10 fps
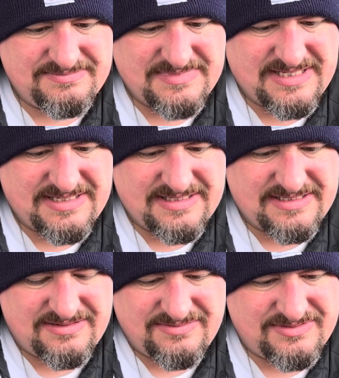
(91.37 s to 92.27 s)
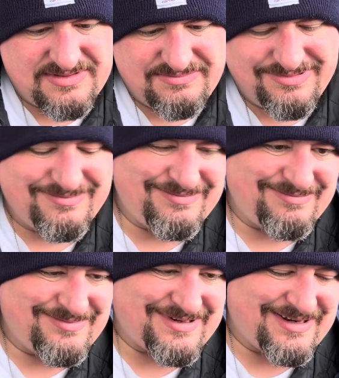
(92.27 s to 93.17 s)
you know, it's
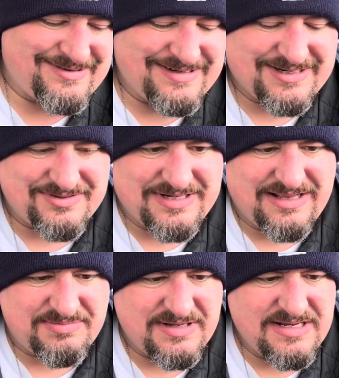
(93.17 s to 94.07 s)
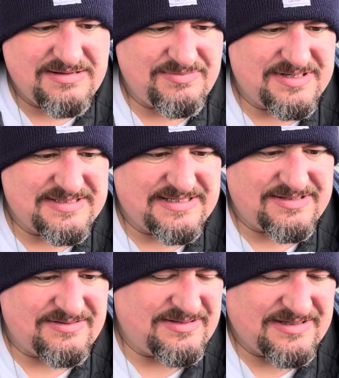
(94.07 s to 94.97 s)
an extra $1, but
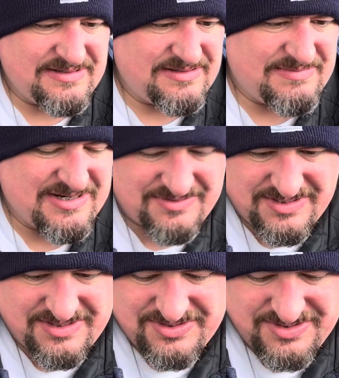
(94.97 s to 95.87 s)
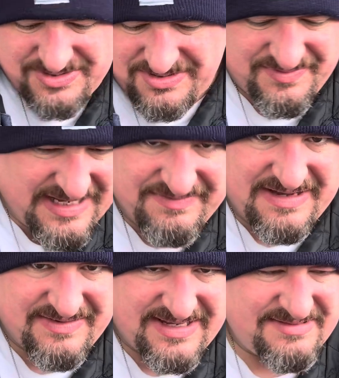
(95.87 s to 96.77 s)
you might as well, should you just go for the
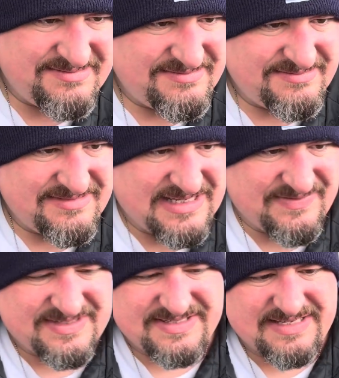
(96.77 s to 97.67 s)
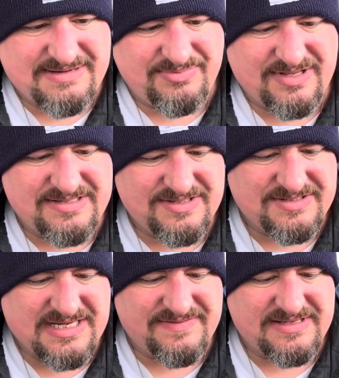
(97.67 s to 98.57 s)
858? It's the same blend, just
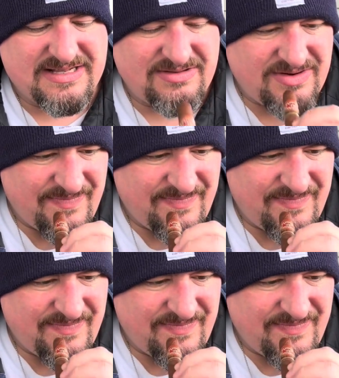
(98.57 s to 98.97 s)
save the $1?